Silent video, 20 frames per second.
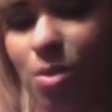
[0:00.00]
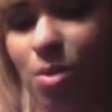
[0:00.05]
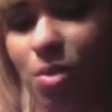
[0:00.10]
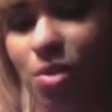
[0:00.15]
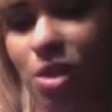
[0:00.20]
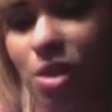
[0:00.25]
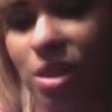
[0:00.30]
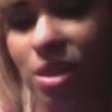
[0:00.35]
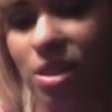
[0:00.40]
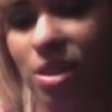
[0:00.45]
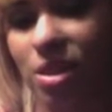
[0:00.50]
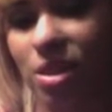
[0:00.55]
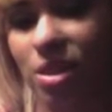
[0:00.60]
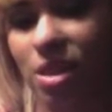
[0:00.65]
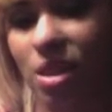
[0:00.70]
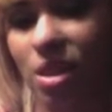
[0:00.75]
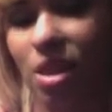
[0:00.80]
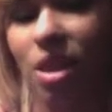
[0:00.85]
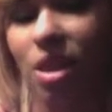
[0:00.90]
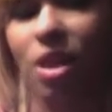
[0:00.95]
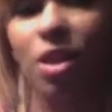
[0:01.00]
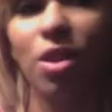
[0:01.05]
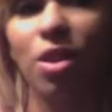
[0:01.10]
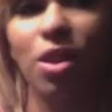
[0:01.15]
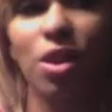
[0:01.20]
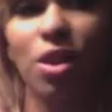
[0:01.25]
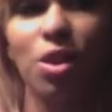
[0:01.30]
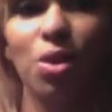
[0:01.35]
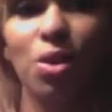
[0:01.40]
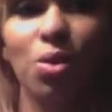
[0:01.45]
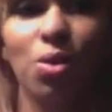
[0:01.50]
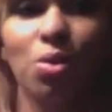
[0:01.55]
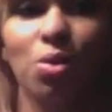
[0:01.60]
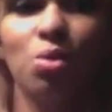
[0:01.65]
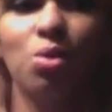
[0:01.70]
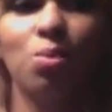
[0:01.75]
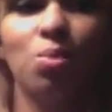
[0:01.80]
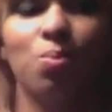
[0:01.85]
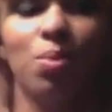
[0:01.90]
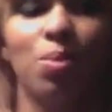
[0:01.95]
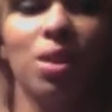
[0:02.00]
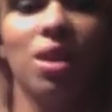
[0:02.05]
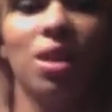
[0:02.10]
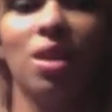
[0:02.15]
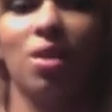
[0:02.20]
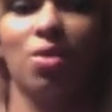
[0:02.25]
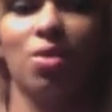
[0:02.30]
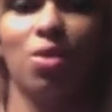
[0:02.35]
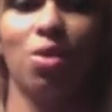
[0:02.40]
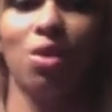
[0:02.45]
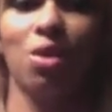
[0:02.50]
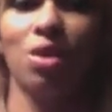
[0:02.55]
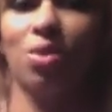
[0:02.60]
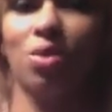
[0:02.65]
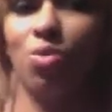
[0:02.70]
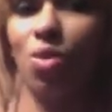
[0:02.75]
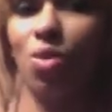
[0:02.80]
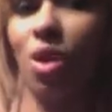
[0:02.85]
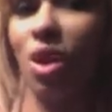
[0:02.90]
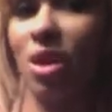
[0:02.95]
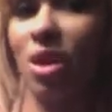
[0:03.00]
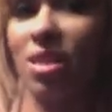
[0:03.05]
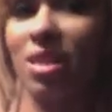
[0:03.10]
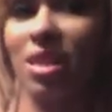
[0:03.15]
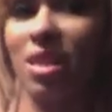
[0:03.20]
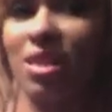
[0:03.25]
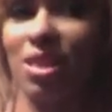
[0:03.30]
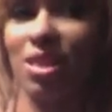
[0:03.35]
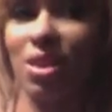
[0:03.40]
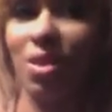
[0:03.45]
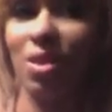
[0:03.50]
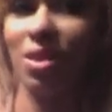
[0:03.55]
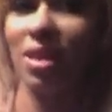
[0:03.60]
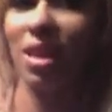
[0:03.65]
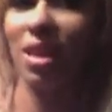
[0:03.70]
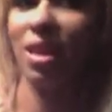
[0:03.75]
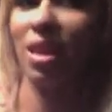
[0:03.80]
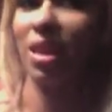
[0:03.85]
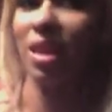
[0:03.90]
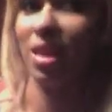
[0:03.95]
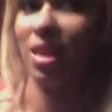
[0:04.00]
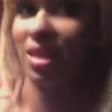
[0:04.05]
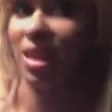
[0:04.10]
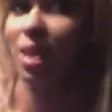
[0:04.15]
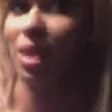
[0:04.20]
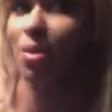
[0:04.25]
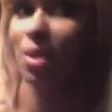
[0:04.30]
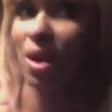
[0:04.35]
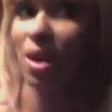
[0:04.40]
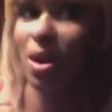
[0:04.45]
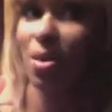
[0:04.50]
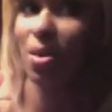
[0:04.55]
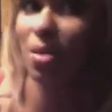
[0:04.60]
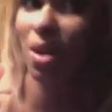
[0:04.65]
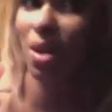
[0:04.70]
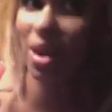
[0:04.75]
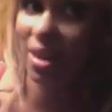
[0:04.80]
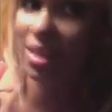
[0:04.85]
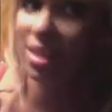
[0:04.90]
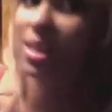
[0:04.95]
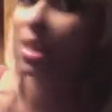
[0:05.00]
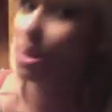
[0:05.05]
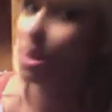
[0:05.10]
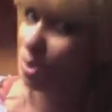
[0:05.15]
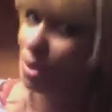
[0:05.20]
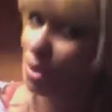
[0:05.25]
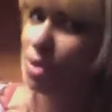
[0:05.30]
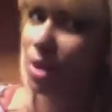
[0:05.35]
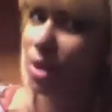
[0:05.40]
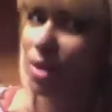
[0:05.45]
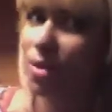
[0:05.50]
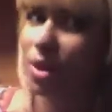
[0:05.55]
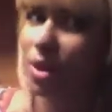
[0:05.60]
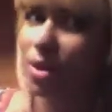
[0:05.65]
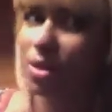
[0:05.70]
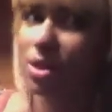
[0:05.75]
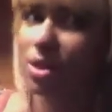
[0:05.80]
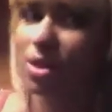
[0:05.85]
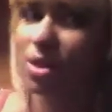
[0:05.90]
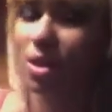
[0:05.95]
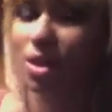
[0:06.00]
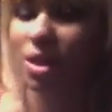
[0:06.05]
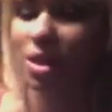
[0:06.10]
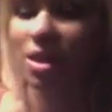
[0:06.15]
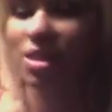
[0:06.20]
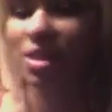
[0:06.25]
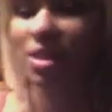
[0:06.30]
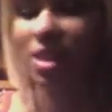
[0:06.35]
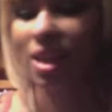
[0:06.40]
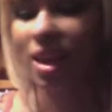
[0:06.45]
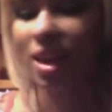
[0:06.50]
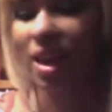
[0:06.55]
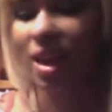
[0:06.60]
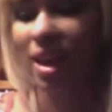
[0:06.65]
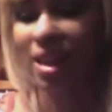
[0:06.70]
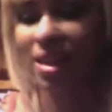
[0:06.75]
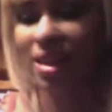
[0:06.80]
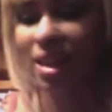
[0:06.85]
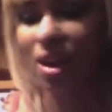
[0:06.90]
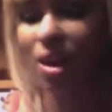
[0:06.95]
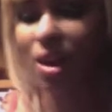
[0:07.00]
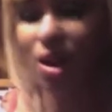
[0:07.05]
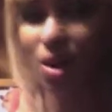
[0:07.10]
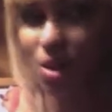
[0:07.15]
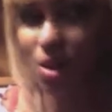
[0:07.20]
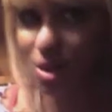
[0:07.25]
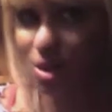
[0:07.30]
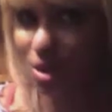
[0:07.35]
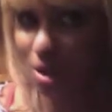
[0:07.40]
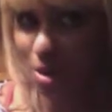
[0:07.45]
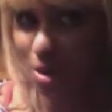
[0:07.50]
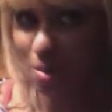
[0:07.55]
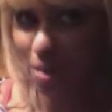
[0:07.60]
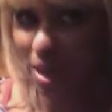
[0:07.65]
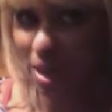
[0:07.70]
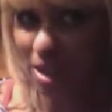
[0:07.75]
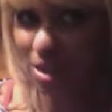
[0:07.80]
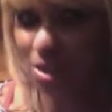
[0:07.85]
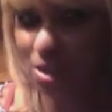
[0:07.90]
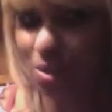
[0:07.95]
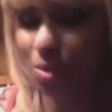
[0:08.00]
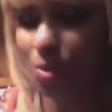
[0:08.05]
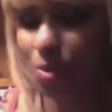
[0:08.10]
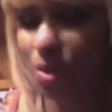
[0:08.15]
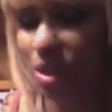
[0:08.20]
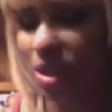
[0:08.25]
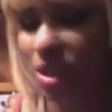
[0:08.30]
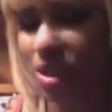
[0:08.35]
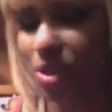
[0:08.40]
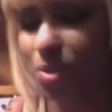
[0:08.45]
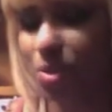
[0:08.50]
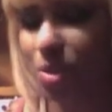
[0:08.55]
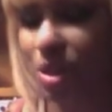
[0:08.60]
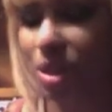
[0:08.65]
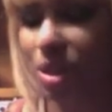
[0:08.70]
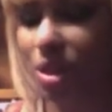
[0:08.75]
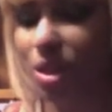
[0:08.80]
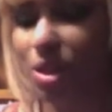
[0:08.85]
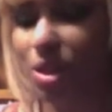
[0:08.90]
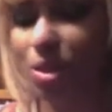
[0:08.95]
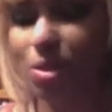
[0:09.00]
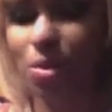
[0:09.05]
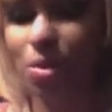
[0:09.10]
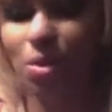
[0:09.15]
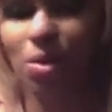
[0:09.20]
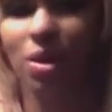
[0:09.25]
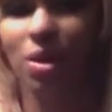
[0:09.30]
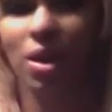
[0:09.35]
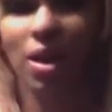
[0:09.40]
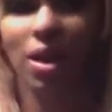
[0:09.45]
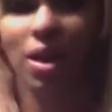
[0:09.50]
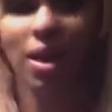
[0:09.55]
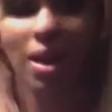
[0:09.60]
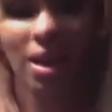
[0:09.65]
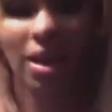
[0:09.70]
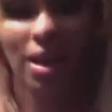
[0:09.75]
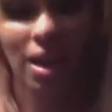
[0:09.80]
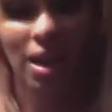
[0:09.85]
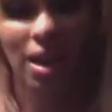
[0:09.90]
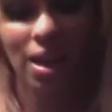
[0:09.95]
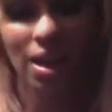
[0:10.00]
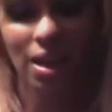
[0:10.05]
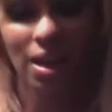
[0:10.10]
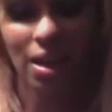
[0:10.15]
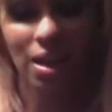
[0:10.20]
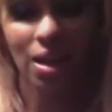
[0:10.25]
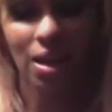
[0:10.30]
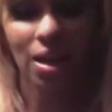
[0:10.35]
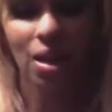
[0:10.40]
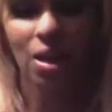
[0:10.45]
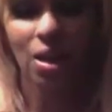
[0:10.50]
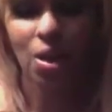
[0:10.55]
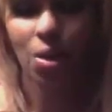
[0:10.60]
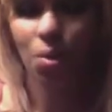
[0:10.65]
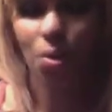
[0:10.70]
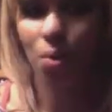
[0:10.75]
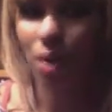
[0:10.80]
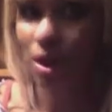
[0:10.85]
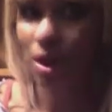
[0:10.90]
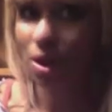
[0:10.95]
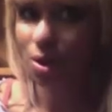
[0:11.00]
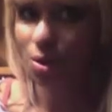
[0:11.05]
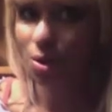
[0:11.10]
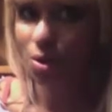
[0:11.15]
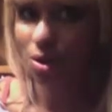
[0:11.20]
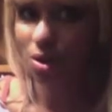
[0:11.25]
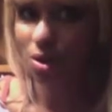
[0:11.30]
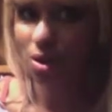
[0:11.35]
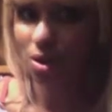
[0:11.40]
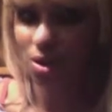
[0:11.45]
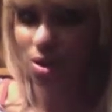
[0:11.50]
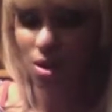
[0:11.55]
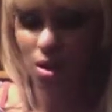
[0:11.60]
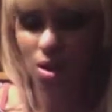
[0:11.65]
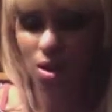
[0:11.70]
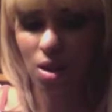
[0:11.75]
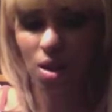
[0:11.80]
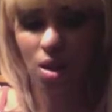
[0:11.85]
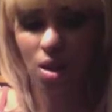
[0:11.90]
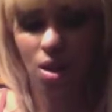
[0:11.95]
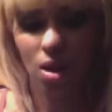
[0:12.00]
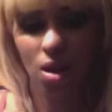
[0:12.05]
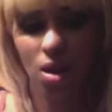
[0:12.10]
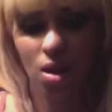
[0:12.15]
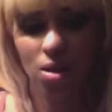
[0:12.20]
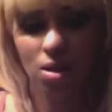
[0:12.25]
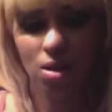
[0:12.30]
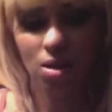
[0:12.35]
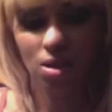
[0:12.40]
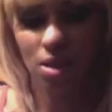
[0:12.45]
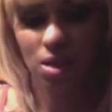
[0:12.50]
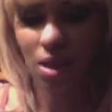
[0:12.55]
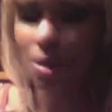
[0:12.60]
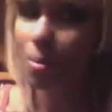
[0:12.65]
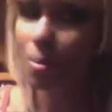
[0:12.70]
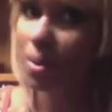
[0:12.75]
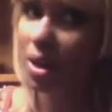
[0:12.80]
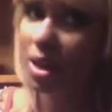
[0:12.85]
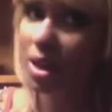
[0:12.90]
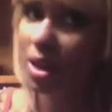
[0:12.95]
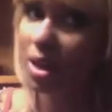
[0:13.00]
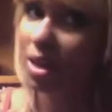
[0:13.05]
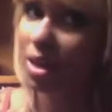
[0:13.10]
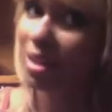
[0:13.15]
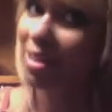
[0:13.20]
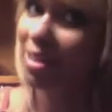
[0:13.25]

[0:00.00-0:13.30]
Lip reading: Friends. The huge, big, of course, Raw is like showing that, yeah, we are Raw, and yes, we do have all the stars. In their all-star match, which will include Kane, Randy Orton, CM Punk,